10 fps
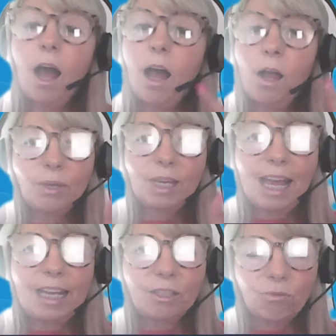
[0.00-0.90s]

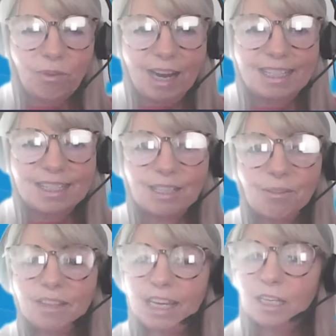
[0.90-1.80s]
Okay, great. So
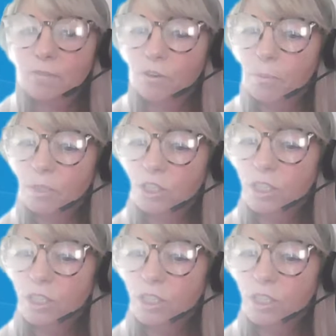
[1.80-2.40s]
thank you very much.